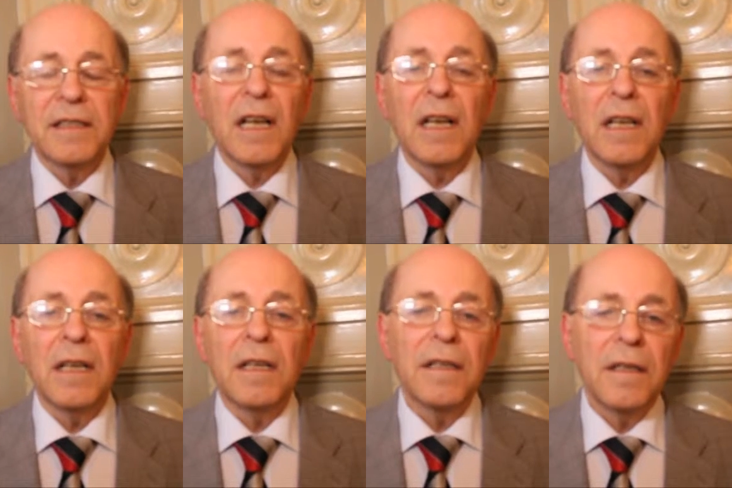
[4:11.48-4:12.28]
Salla,
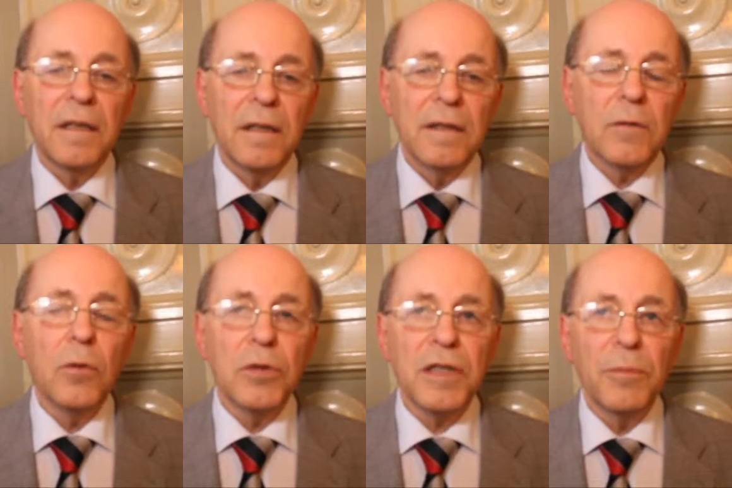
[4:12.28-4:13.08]

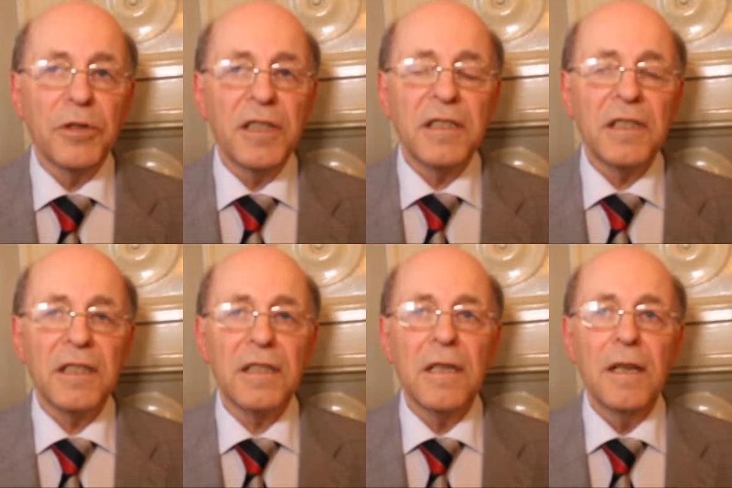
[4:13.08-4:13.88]
Kuusamo
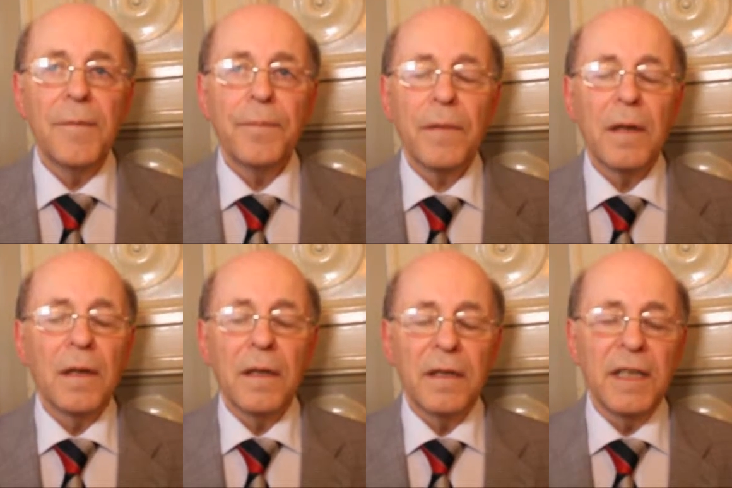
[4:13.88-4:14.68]
district,
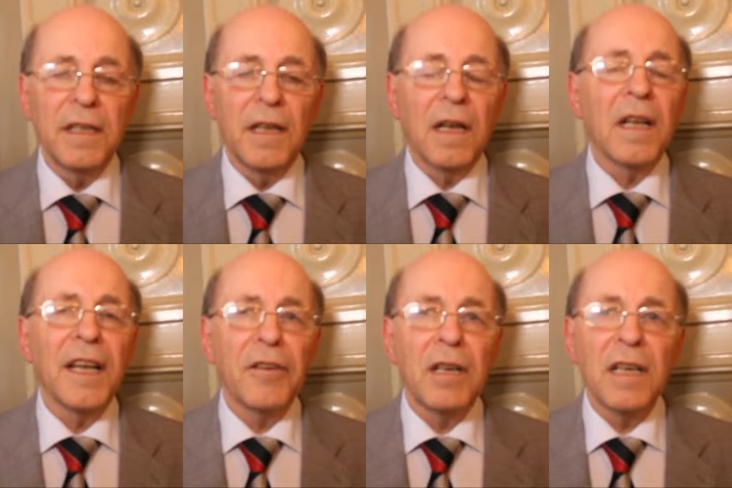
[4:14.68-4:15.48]
then
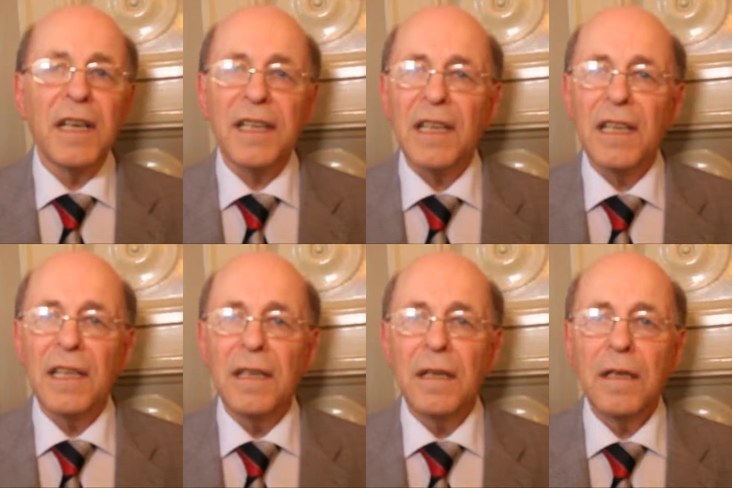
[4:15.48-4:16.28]
Ladogan
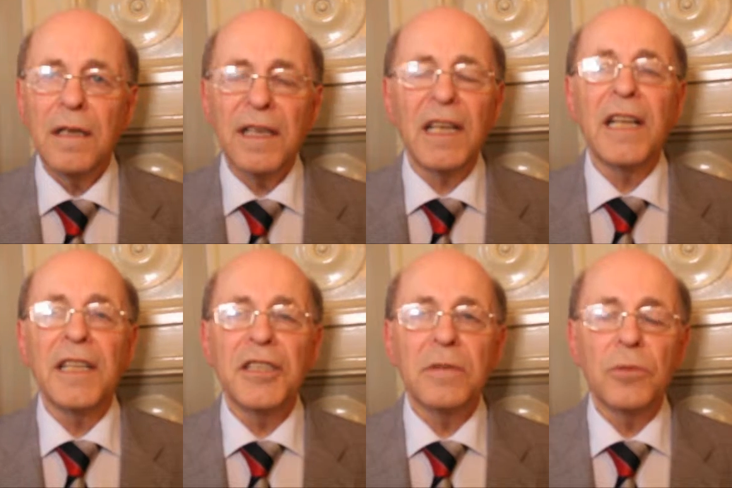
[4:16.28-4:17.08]
Karelia, Karelia
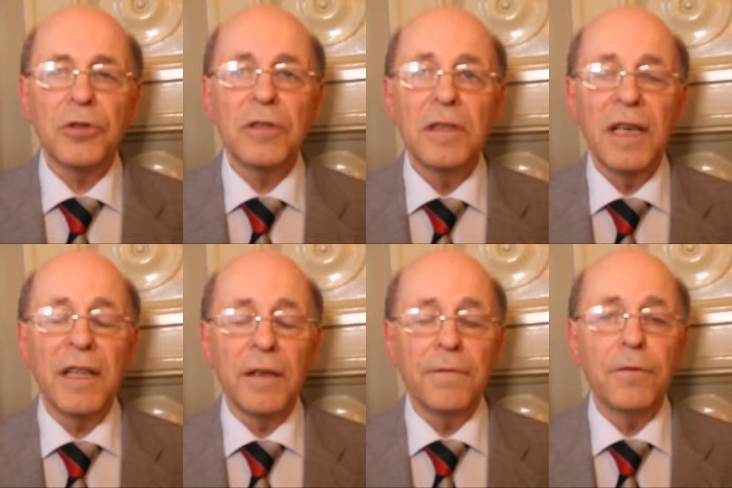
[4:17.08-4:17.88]
Isthmus,
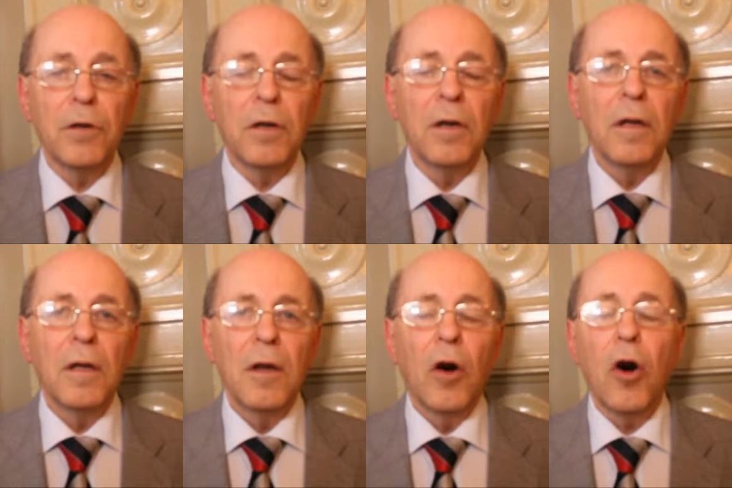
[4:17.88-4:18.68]
and 4
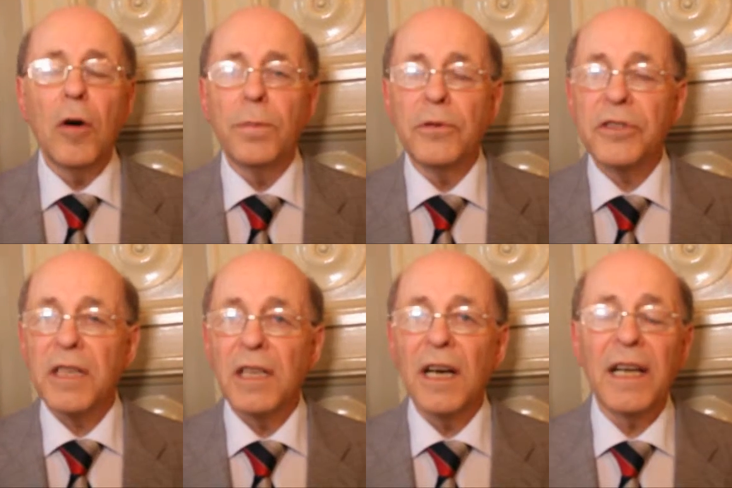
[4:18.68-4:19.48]
open
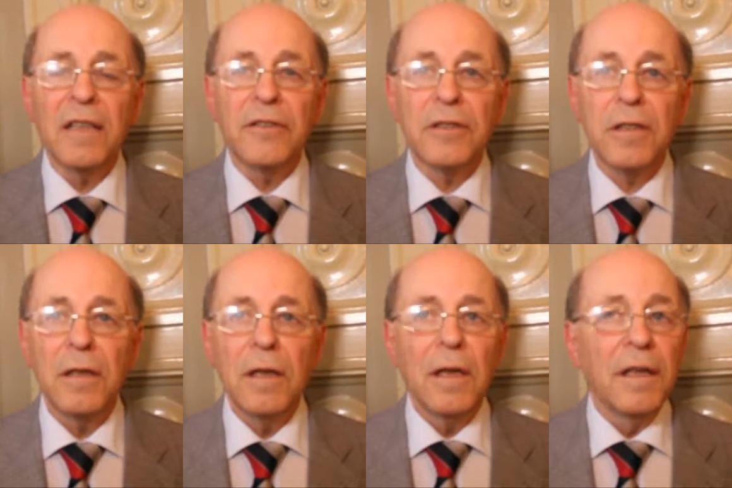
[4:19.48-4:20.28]
sea islands.
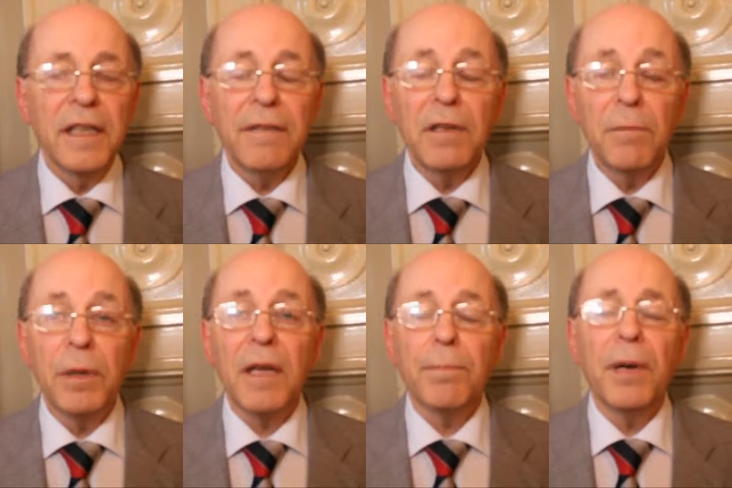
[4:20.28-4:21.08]
They will
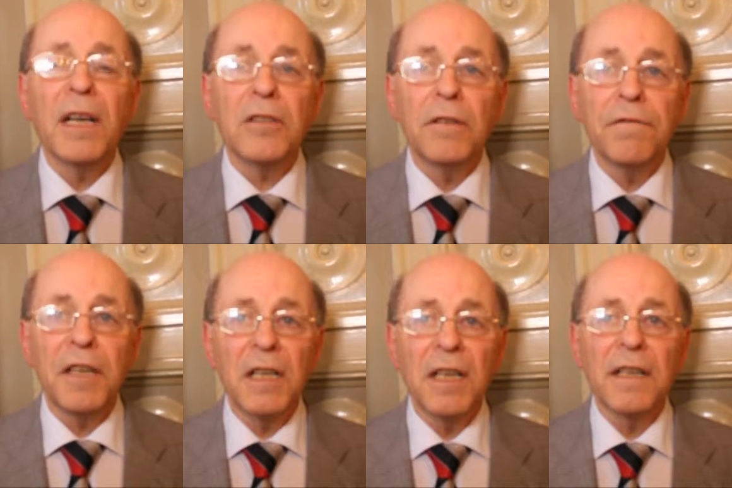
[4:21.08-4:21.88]
be a part of
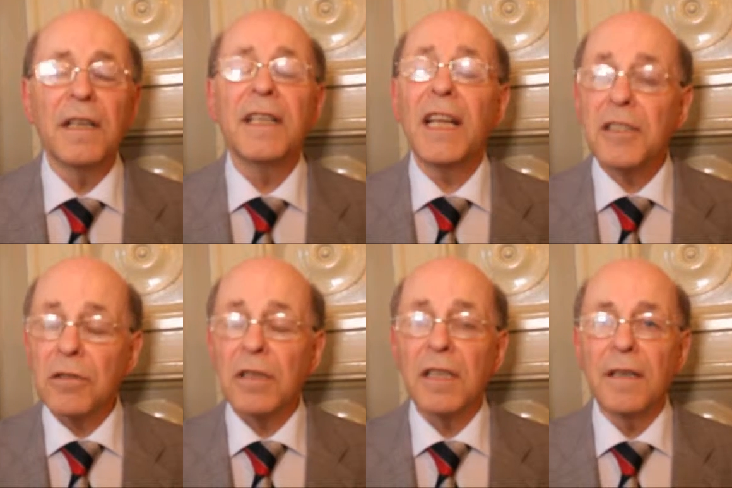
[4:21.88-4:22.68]
Finland,
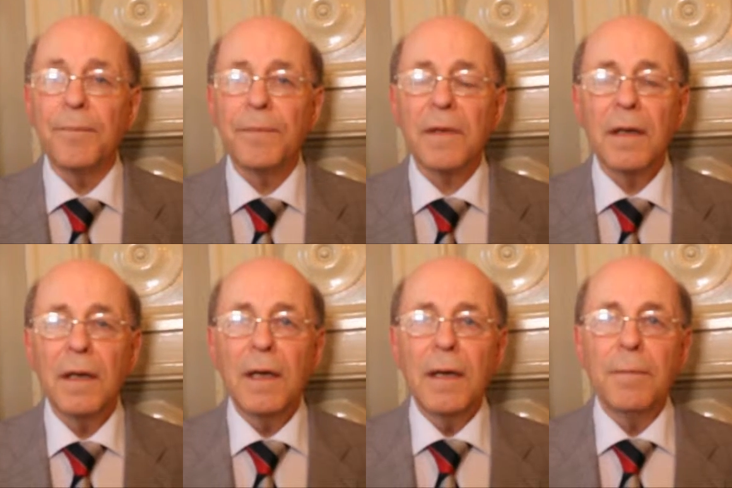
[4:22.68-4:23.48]
naturally,
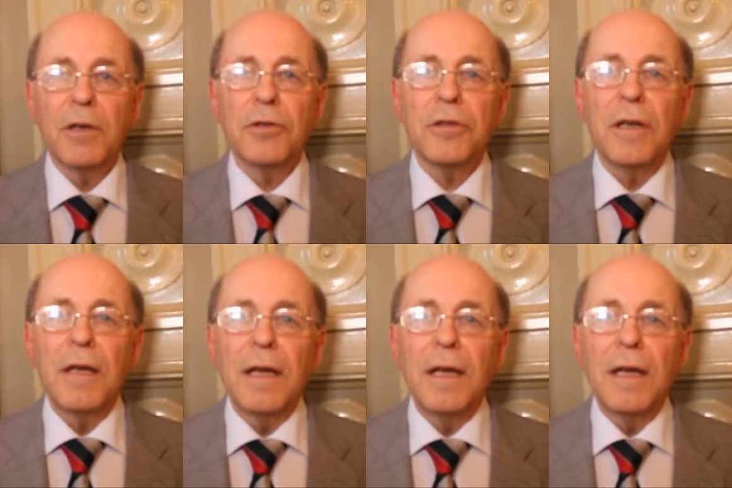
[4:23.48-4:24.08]
because